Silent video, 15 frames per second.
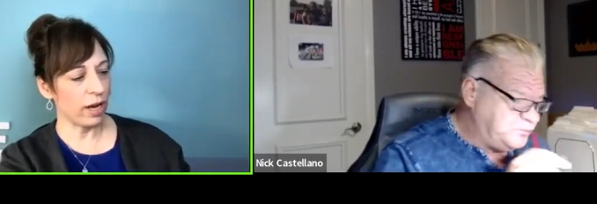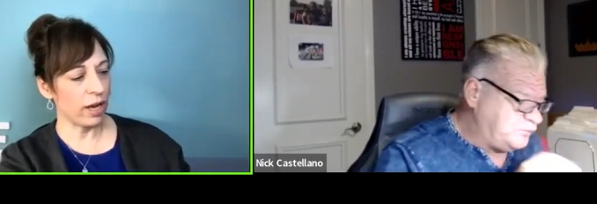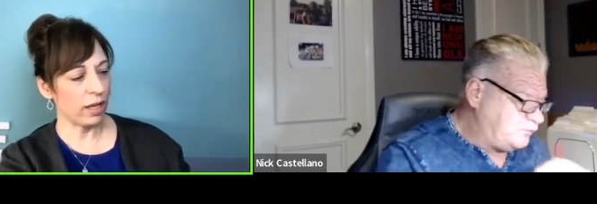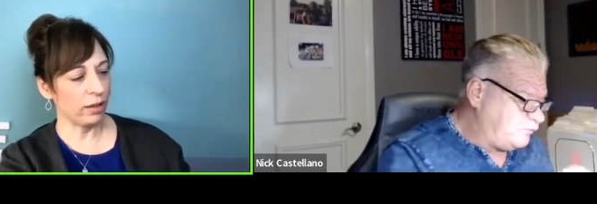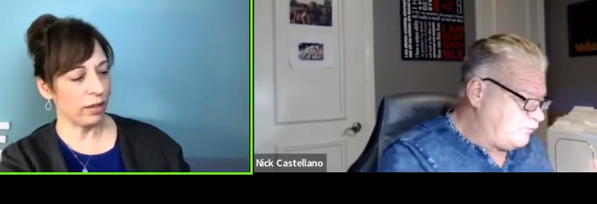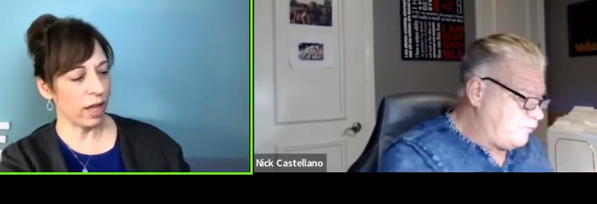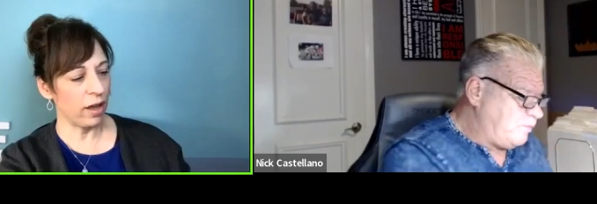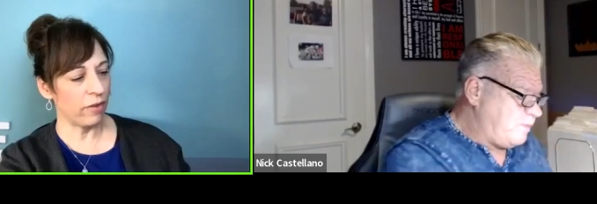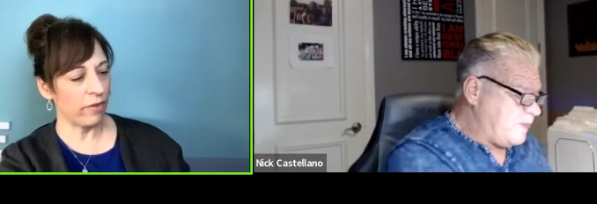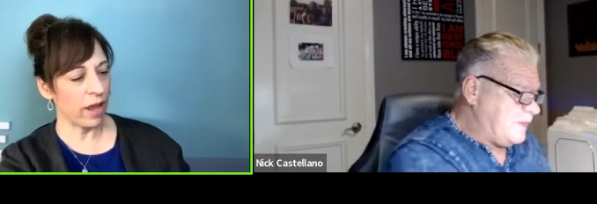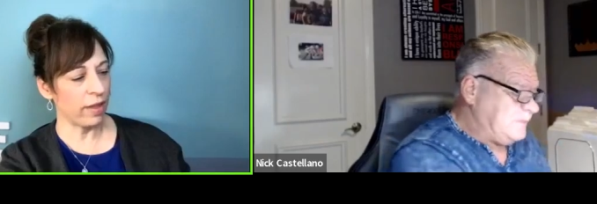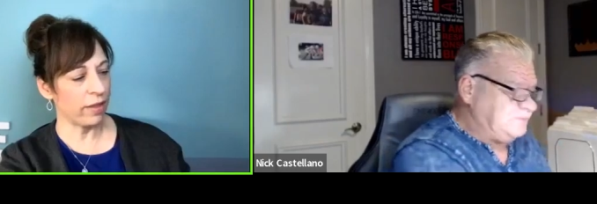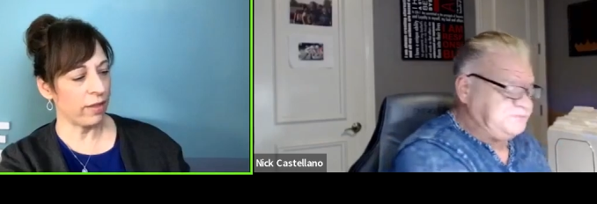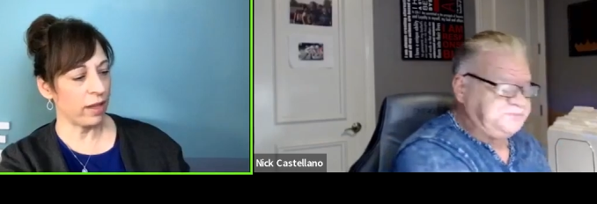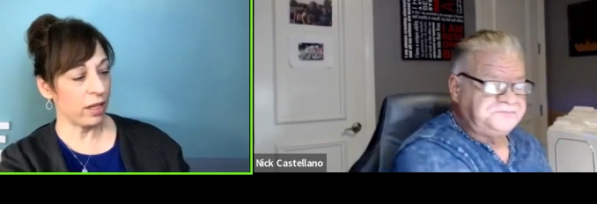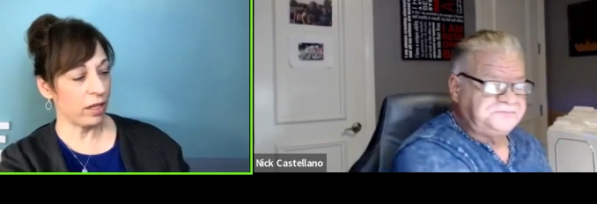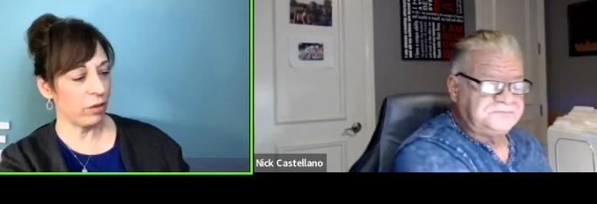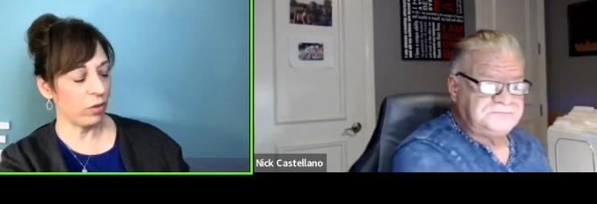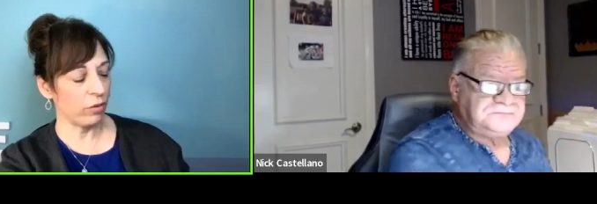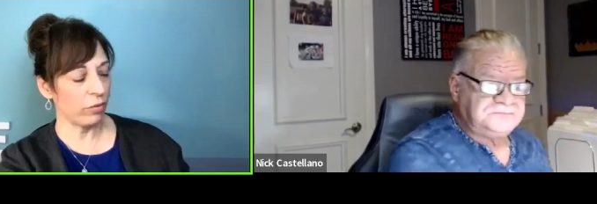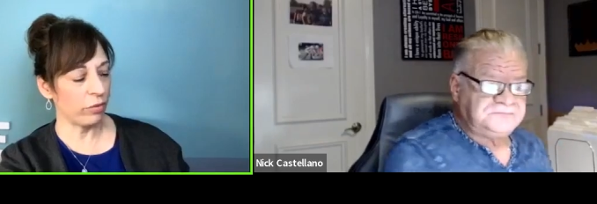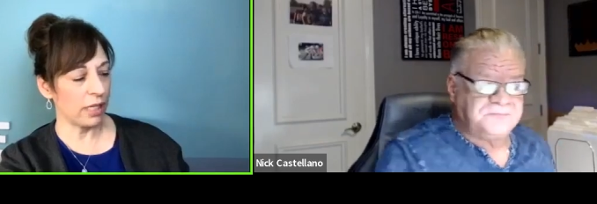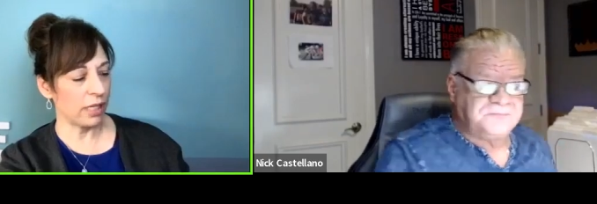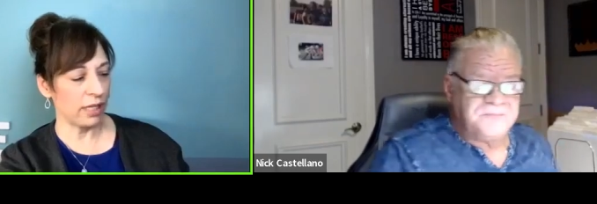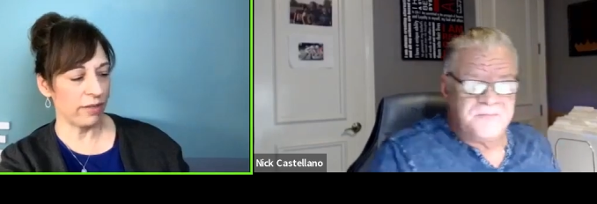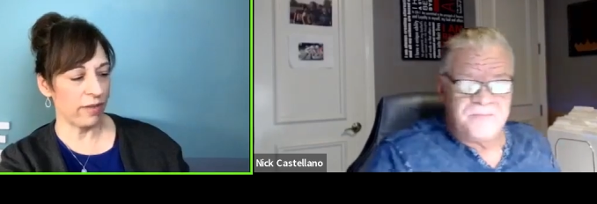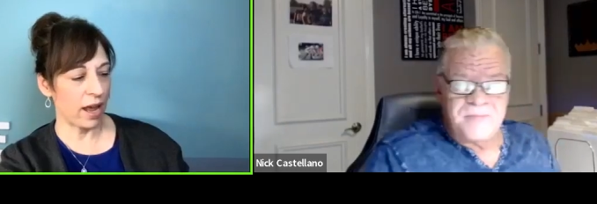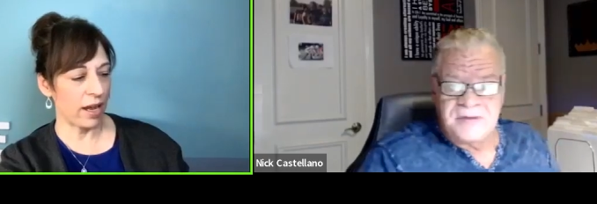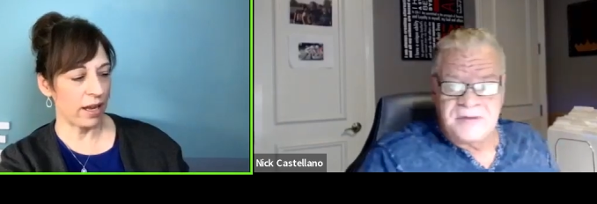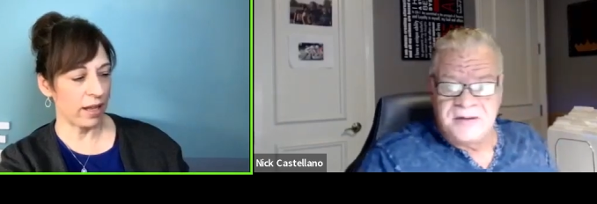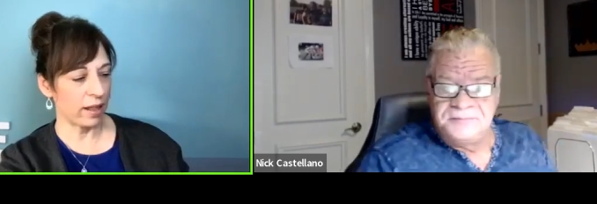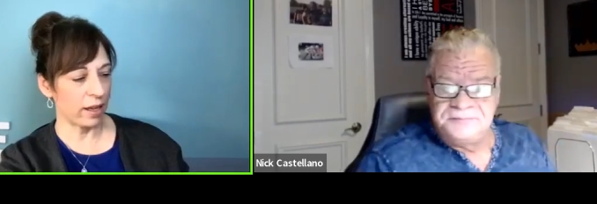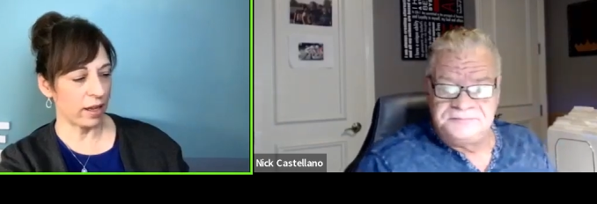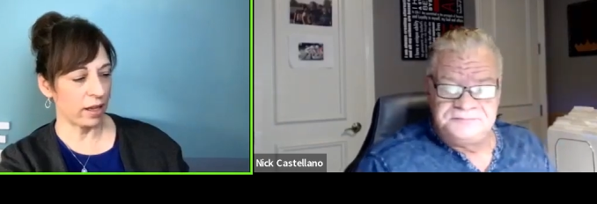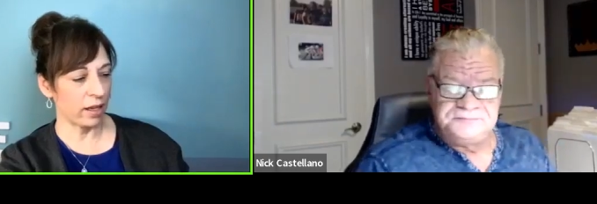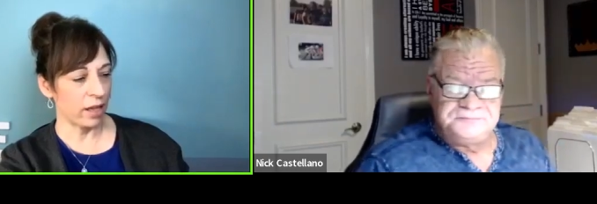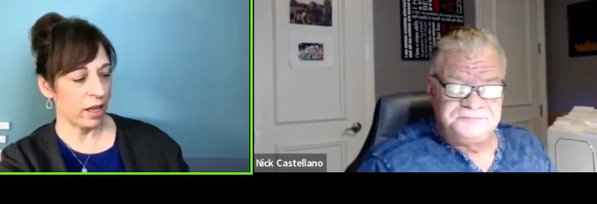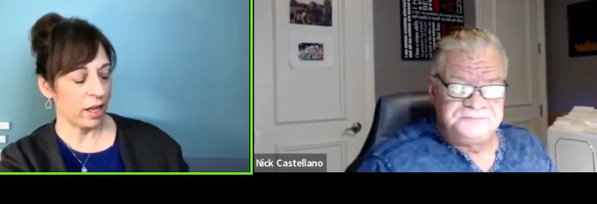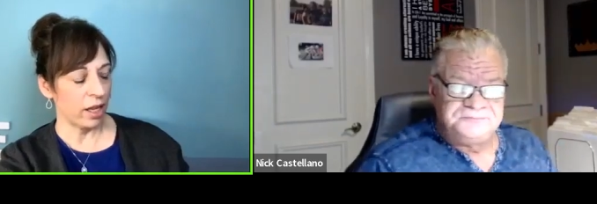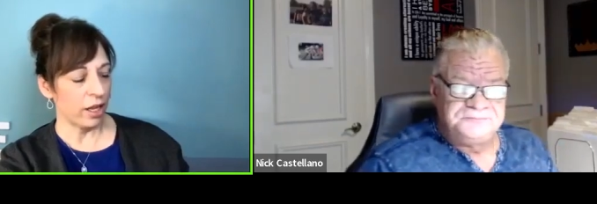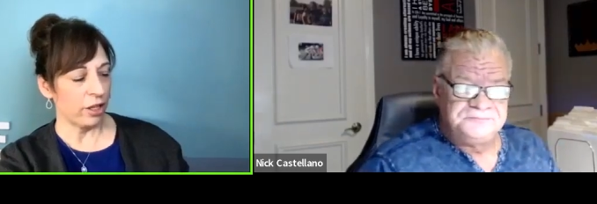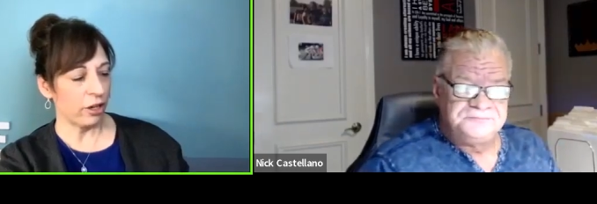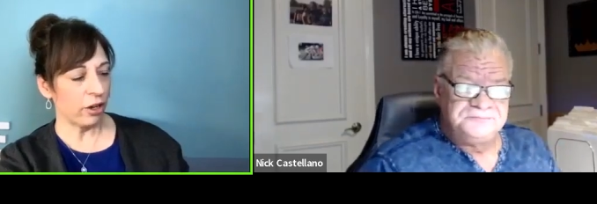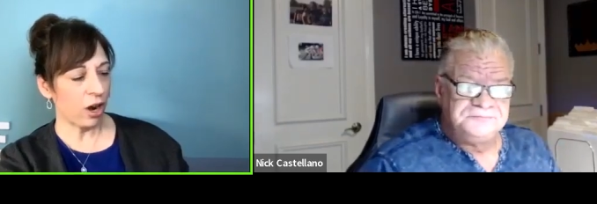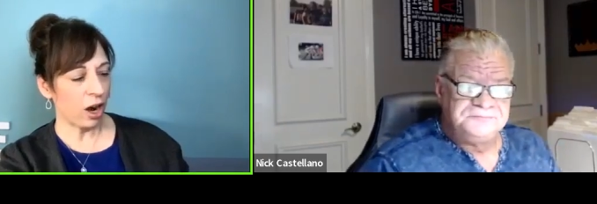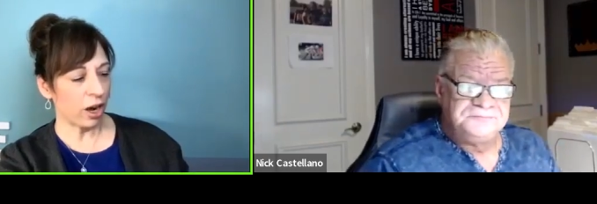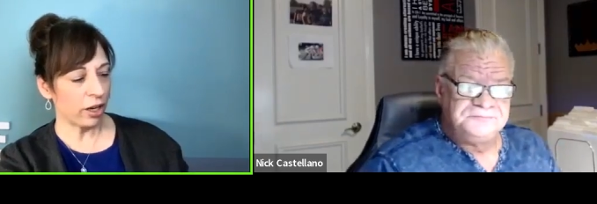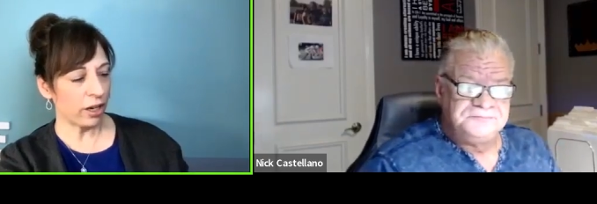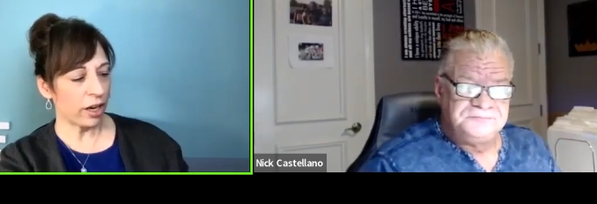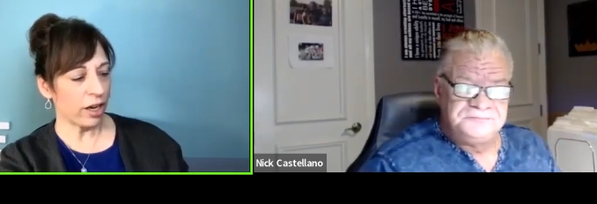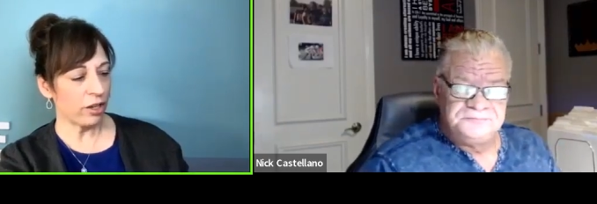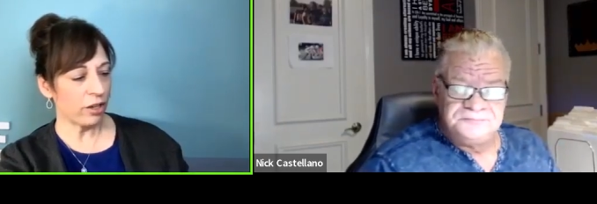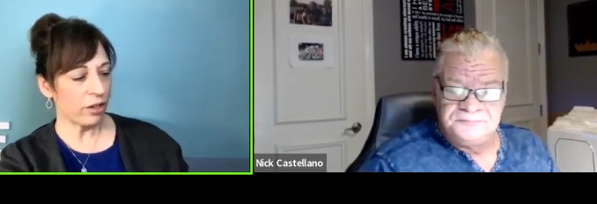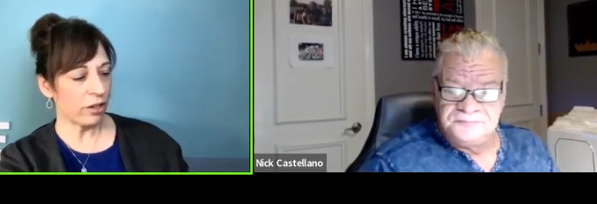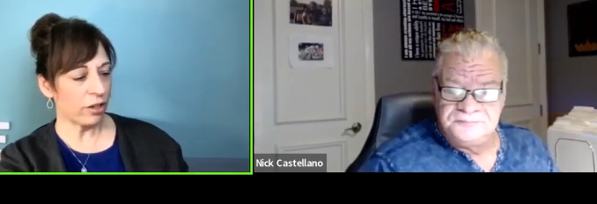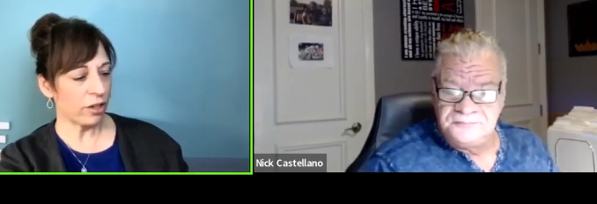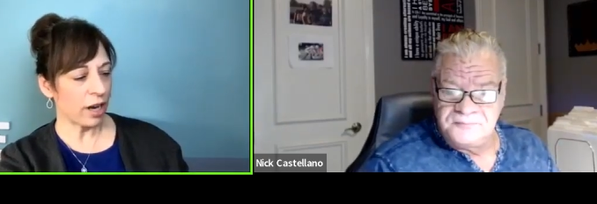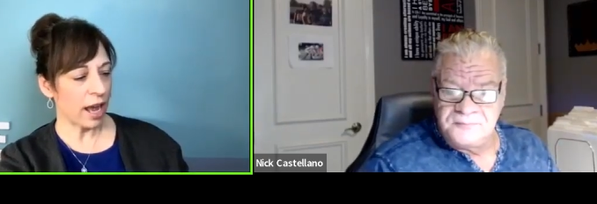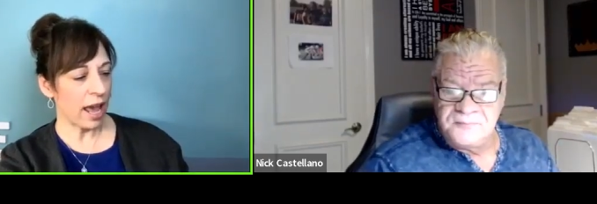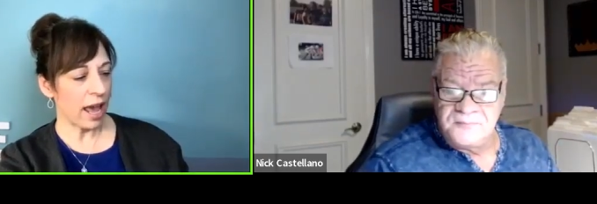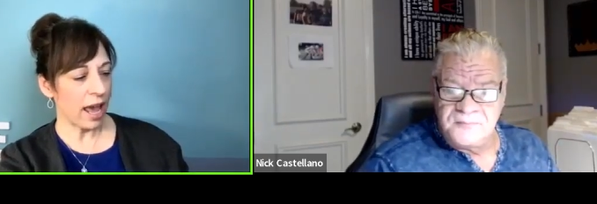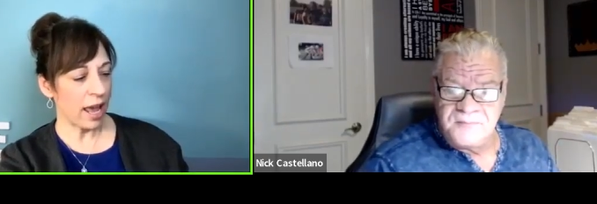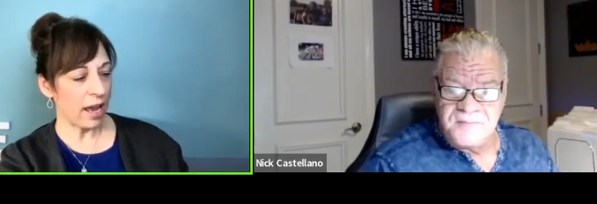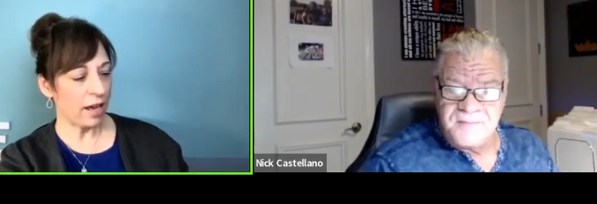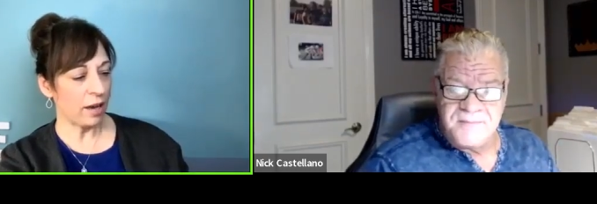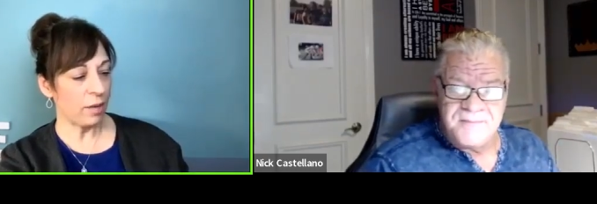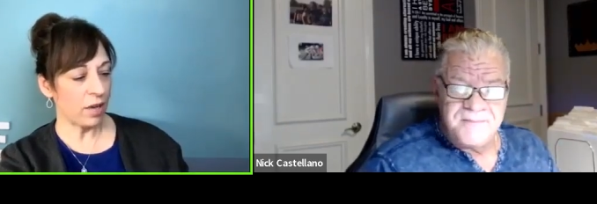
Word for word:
Speaker 1: and love and think you will receive anything. Your heart and your head